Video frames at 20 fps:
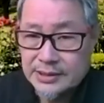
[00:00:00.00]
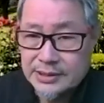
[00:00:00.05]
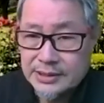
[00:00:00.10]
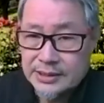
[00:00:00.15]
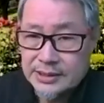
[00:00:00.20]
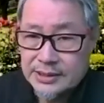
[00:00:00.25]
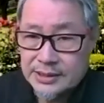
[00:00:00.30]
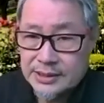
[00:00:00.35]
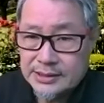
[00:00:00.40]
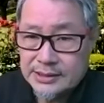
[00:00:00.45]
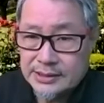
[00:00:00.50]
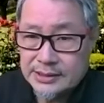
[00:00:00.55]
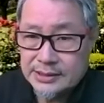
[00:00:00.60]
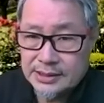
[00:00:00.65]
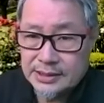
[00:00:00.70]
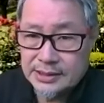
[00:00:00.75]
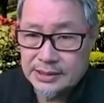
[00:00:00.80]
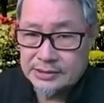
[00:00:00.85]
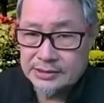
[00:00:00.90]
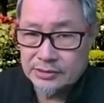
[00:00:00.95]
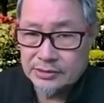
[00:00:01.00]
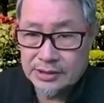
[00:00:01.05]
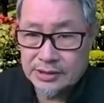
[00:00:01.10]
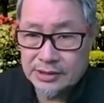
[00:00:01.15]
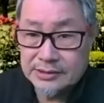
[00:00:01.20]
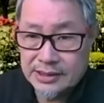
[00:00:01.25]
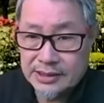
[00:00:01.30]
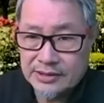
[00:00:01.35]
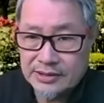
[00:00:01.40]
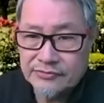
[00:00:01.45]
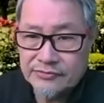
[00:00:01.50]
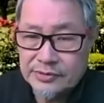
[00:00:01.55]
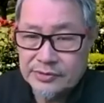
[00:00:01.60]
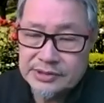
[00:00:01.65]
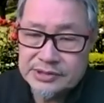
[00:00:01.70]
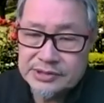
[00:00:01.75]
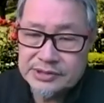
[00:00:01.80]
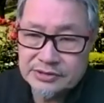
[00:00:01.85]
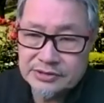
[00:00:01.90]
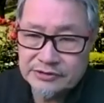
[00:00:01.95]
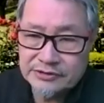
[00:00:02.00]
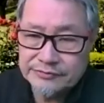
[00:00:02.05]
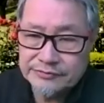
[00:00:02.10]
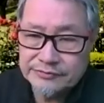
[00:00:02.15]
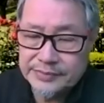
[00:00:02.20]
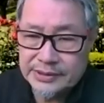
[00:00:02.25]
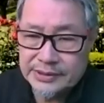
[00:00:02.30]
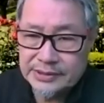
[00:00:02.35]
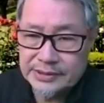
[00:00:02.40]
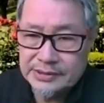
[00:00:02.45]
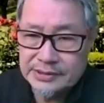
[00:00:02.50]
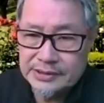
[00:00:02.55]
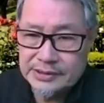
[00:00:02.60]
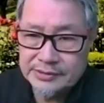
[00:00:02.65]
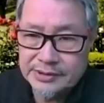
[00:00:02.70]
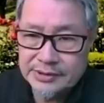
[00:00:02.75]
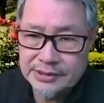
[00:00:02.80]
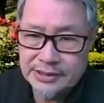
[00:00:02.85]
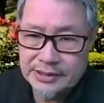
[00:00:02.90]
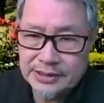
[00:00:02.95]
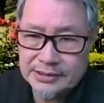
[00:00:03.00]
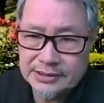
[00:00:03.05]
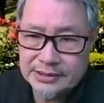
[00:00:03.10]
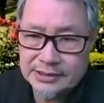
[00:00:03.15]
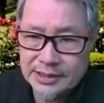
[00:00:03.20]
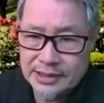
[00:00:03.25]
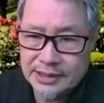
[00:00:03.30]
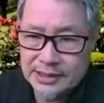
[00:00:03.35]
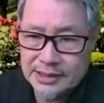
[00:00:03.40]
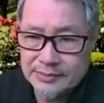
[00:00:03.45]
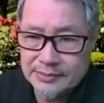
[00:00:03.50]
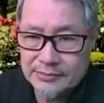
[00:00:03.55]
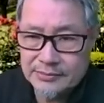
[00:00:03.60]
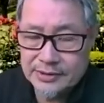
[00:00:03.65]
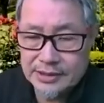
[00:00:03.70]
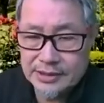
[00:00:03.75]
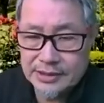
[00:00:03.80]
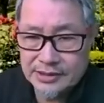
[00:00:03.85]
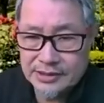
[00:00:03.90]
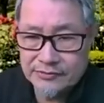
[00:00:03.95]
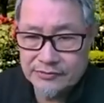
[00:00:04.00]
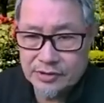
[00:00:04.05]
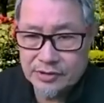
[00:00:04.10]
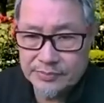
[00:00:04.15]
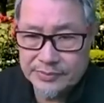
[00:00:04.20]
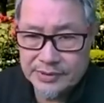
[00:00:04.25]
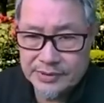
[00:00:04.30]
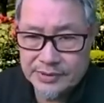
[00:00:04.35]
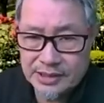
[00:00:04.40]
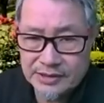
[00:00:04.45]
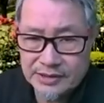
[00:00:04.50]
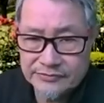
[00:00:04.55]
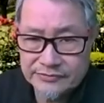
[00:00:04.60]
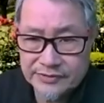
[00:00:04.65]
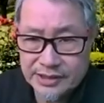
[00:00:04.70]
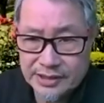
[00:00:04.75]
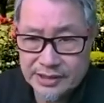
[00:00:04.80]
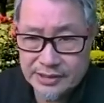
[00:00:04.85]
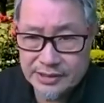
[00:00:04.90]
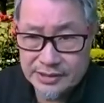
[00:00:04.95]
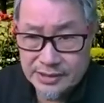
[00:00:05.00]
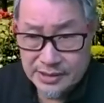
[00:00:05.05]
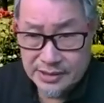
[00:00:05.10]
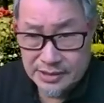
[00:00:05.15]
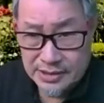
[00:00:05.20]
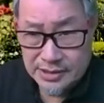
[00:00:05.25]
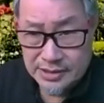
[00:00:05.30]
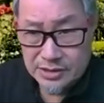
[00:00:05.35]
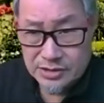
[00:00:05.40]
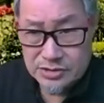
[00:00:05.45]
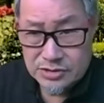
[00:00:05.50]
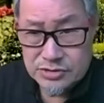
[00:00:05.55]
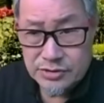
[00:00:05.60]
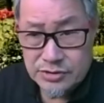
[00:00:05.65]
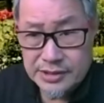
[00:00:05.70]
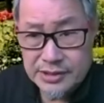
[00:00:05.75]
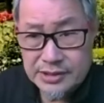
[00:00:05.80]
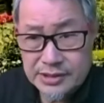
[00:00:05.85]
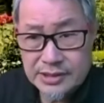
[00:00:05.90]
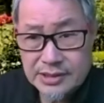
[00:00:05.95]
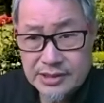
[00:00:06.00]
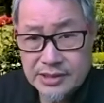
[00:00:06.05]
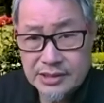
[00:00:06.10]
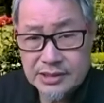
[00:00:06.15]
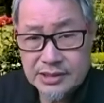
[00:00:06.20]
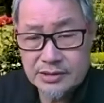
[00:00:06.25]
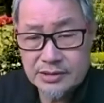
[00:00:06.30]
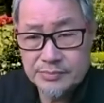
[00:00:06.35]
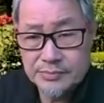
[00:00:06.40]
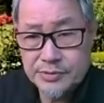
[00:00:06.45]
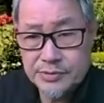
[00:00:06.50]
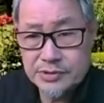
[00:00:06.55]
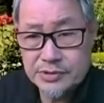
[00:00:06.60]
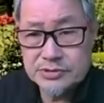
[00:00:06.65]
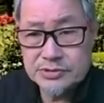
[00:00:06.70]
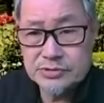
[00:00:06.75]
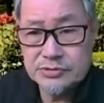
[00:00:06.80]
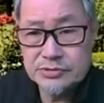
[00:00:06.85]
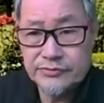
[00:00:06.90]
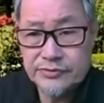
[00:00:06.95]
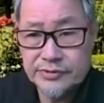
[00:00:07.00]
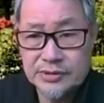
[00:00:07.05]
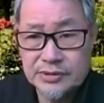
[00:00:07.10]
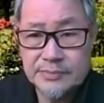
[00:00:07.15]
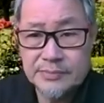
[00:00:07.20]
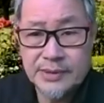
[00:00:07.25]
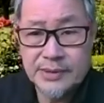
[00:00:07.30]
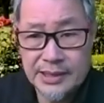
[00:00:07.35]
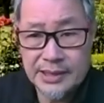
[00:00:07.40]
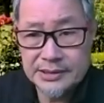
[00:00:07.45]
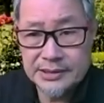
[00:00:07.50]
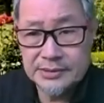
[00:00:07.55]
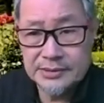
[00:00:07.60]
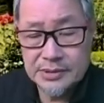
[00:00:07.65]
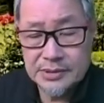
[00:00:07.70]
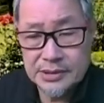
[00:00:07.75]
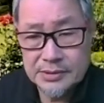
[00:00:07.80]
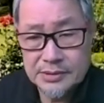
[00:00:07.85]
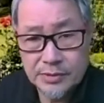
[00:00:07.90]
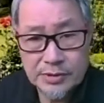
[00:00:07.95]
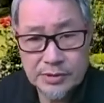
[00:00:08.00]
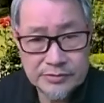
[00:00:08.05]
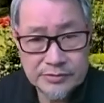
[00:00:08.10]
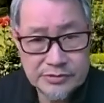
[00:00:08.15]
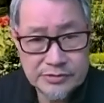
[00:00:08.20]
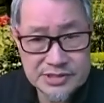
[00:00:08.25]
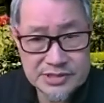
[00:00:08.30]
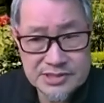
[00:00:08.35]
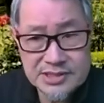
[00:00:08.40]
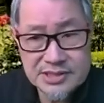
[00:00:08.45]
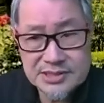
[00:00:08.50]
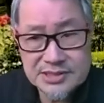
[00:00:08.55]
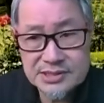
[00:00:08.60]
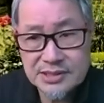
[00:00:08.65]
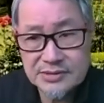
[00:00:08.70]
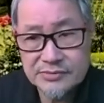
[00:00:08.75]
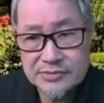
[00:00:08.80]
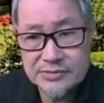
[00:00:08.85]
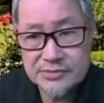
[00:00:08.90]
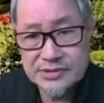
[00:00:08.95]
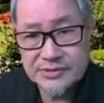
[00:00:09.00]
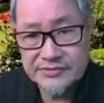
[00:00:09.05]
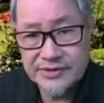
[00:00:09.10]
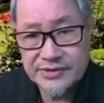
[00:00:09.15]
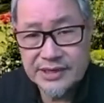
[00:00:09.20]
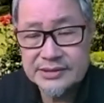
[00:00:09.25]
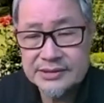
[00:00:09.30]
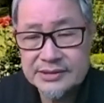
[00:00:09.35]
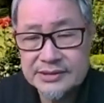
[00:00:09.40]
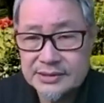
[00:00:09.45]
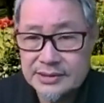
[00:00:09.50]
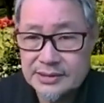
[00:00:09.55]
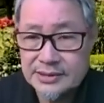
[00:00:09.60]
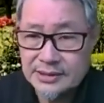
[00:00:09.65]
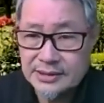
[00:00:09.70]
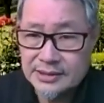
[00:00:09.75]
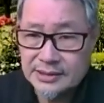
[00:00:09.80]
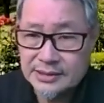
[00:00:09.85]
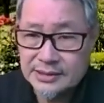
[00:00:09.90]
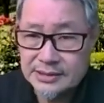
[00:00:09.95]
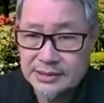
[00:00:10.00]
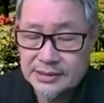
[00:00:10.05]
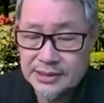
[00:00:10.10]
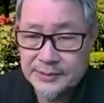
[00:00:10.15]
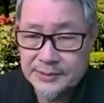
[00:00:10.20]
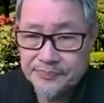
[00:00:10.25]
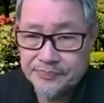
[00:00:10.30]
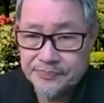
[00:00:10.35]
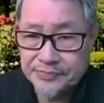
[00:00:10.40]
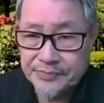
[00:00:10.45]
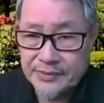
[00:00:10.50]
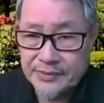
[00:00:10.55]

and uh, I thought I'd take a few years off. But during that time, when I left corporate life, I joined a computer school for the blind board of trustees. I was invited, and um,